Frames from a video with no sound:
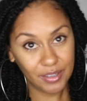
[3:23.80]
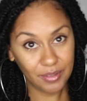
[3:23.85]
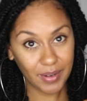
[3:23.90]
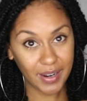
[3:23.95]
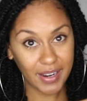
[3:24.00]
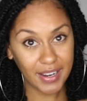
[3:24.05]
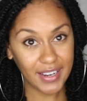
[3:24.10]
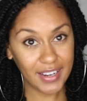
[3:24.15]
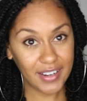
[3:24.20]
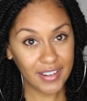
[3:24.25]

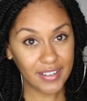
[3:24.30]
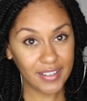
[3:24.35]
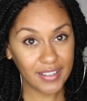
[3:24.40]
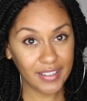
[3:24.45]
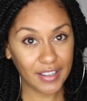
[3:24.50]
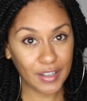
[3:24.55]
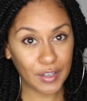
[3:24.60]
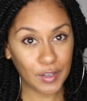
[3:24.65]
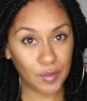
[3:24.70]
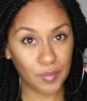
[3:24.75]
right here.
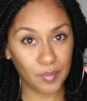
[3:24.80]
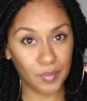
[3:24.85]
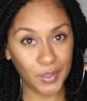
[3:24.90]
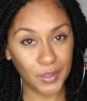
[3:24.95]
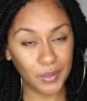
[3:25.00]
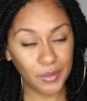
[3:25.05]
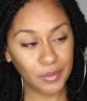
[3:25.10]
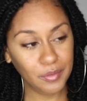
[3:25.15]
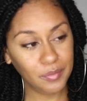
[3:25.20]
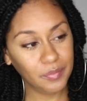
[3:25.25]

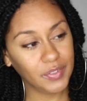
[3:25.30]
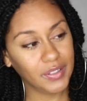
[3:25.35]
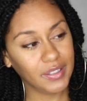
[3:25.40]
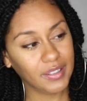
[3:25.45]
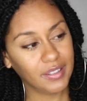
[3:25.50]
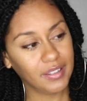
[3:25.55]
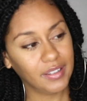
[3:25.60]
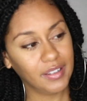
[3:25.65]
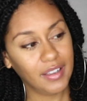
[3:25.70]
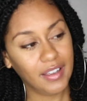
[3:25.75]
Boom.
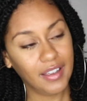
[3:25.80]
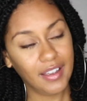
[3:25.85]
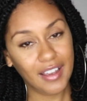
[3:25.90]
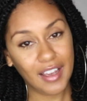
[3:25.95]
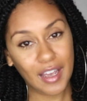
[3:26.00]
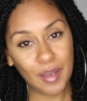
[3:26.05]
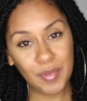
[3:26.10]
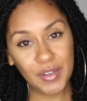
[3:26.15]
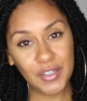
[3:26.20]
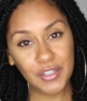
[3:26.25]

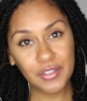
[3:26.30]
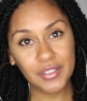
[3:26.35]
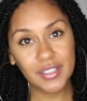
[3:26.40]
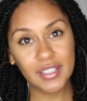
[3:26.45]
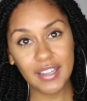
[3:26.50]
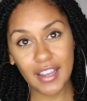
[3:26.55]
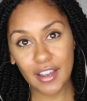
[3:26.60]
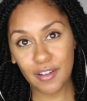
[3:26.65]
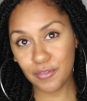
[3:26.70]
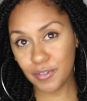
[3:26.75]
I've been
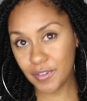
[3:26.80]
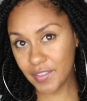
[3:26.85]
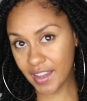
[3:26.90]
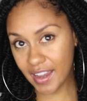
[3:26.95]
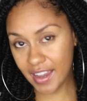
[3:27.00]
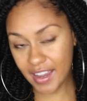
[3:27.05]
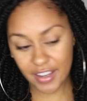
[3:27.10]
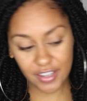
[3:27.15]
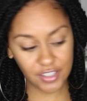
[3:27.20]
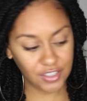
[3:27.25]
using that for
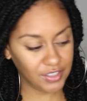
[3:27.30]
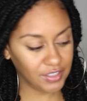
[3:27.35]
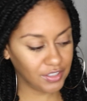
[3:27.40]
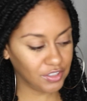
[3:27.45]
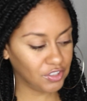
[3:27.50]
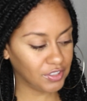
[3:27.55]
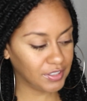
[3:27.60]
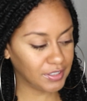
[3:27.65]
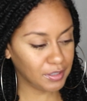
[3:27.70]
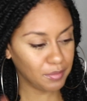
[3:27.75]
the
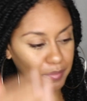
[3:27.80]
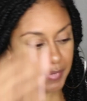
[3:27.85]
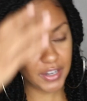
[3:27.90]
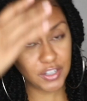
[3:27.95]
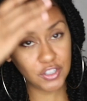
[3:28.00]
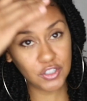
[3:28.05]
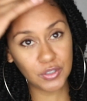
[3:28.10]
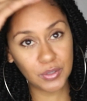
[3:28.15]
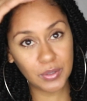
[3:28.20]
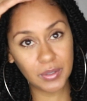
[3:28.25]
edges just to
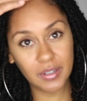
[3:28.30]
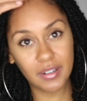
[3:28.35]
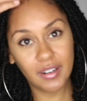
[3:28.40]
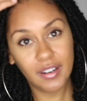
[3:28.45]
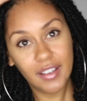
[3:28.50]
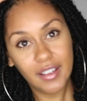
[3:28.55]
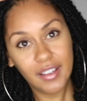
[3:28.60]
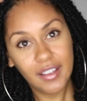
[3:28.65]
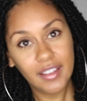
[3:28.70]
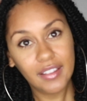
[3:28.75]
make sure
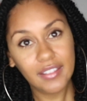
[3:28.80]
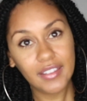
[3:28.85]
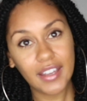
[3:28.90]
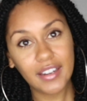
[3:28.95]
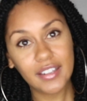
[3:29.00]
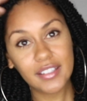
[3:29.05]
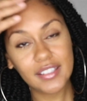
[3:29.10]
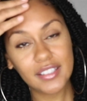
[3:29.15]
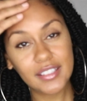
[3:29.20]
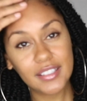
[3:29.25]

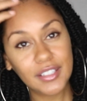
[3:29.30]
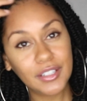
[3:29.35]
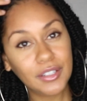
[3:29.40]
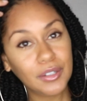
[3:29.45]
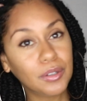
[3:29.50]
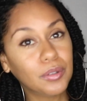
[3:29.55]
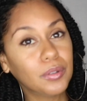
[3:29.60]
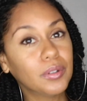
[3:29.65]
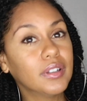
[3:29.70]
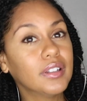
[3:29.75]
that it
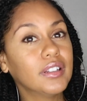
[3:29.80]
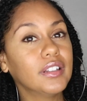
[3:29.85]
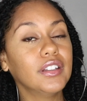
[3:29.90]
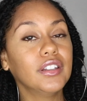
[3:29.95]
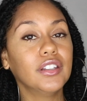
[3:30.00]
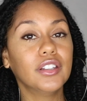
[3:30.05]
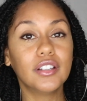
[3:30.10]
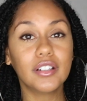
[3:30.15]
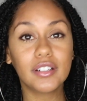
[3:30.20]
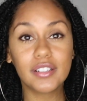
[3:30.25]
still
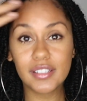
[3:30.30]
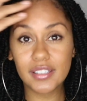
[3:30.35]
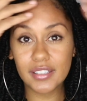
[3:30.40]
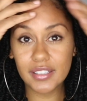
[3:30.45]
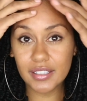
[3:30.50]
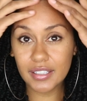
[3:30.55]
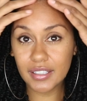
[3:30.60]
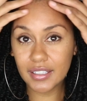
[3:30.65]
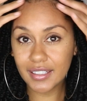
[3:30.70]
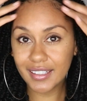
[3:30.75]

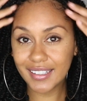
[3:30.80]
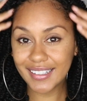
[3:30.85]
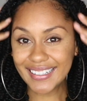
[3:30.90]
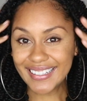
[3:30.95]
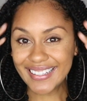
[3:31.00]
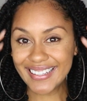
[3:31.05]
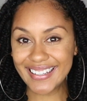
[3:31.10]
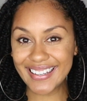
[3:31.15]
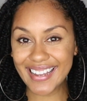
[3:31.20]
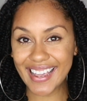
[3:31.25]
looks
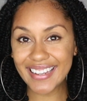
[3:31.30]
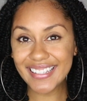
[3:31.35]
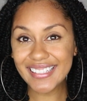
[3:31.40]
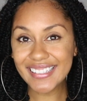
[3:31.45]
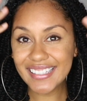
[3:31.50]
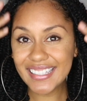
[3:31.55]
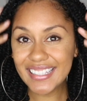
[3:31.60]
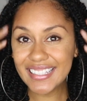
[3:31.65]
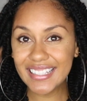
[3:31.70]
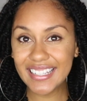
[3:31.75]

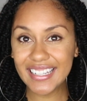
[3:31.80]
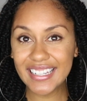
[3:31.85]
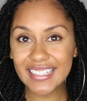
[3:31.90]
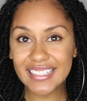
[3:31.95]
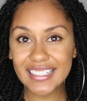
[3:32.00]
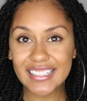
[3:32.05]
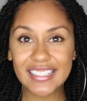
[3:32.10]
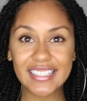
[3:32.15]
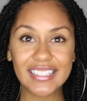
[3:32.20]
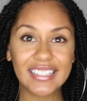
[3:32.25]
nice and
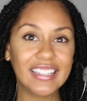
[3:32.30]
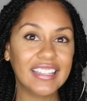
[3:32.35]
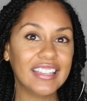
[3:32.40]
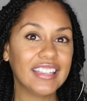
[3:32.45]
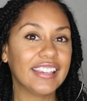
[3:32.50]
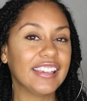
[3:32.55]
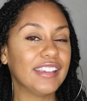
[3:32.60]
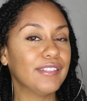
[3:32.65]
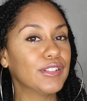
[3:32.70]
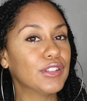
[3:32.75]
neat,
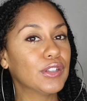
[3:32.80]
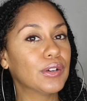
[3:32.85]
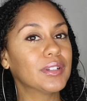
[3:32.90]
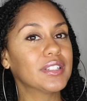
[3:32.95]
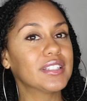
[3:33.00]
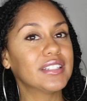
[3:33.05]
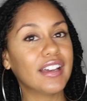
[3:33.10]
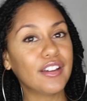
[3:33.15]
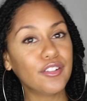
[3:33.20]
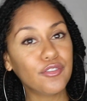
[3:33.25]
even though
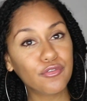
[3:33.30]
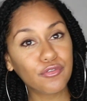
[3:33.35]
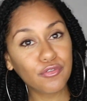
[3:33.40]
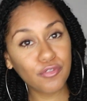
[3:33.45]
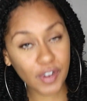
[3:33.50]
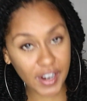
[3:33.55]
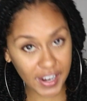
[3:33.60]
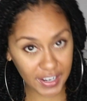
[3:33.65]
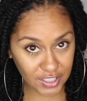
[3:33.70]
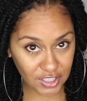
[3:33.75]
it's not
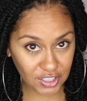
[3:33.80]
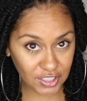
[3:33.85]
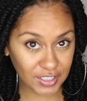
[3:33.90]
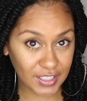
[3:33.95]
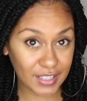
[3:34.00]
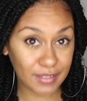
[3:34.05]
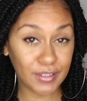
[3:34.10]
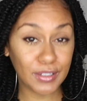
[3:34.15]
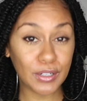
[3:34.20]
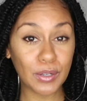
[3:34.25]
fresh,
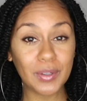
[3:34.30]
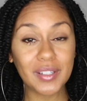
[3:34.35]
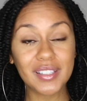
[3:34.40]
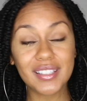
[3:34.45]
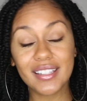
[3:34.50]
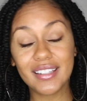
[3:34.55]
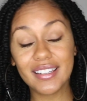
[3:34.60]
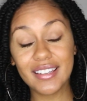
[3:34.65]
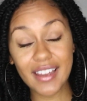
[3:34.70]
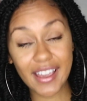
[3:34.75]
even though
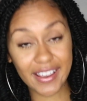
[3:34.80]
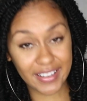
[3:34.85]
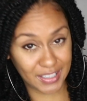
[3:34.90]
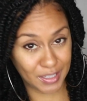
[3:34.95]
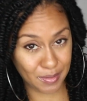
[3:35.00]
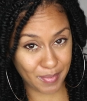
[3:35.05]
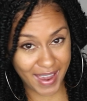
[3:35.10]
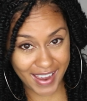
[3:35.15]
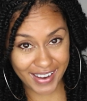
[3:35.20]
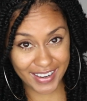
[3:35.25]
it's a
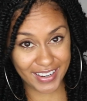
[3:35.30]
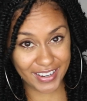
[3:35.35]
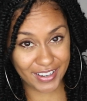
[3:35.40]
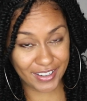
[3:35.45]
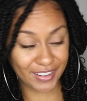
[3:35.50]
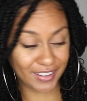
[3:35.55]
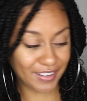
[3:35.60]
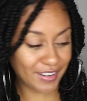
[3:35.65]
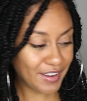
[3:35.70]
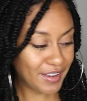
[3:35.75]
nest back
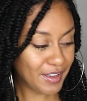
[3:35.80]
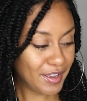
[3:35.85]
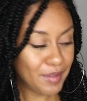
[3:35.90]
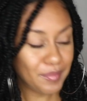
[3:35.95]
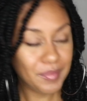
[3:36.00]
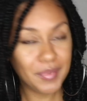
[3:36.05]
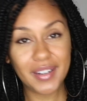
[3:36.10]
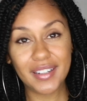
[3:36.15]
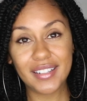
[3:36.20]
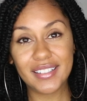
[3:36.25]
here,
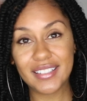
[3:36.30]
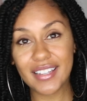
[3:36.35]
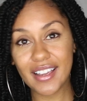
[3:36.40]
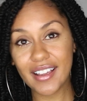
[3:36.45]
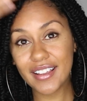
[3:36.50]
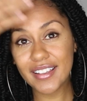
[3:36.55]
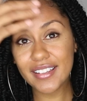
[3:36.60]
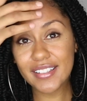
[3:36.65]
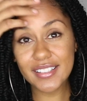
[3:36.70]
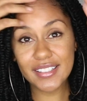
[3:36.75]
but it
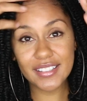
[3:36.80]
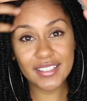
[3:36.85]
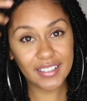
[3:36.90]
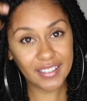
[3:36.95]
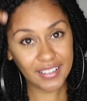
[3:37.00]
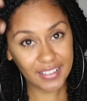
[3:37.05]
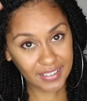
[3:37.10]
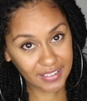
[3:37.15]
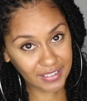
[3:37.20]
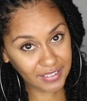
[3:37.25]
does
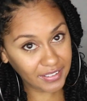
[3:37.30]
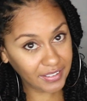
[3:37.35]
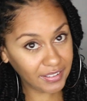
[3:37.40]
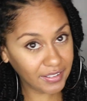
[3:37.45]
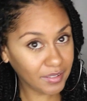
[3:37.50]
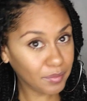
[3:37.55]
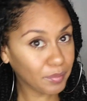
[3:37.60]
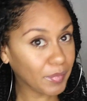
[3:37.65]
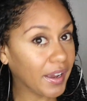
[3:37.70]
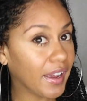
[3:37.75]

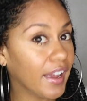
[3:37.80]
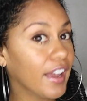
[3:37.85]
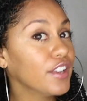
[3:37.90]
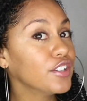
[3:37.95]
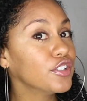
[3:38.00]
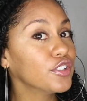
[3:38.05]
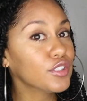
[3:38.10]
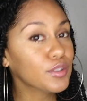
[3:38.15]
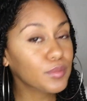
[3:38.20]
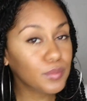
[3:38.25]
look, my
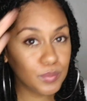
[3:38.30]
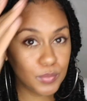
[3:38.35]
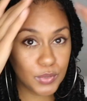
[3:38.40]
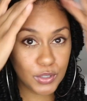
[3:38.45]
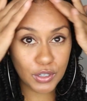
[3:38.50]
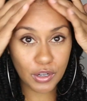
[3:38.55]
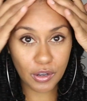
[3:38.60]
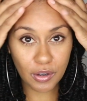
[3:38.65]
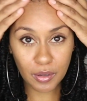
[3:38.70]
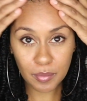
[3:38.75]
edges,
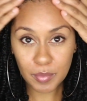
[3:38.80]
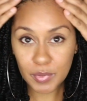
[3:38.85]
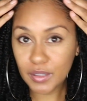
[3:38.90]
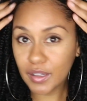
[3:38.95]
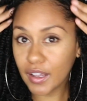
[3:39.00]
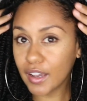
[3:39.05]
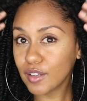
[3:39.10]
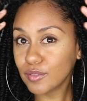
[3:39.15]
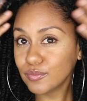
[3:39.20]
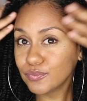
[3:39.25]
you know, I'll be
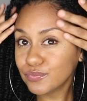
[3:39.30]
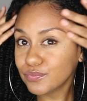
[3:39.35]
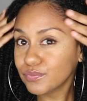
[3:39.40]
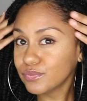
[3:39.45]
like,